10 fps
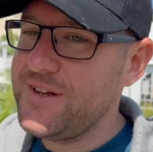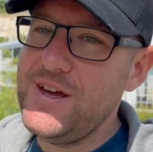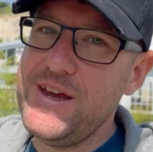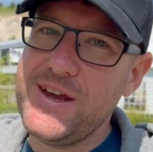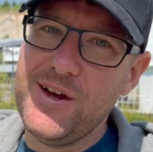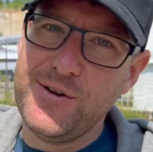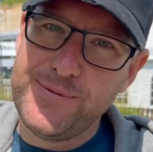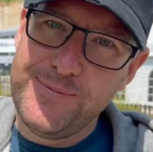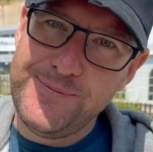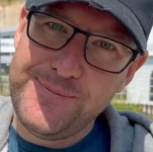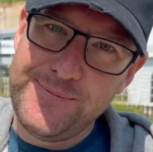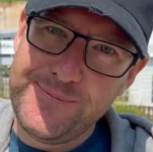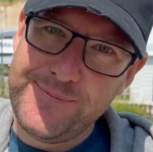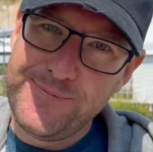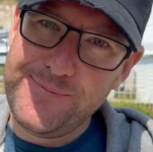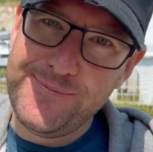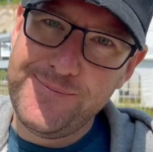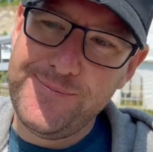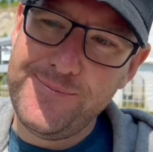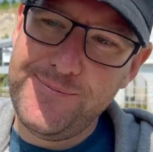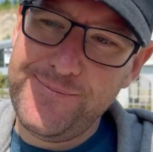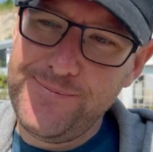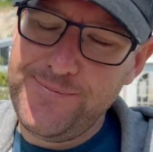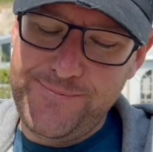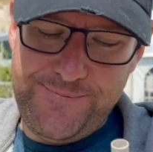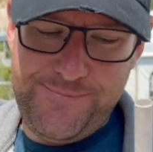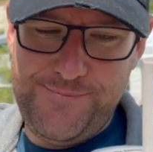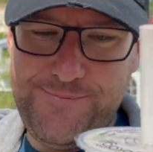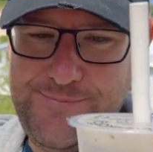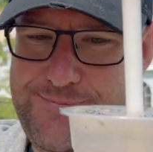There you go. No, you haven't had half yet. A little bit more.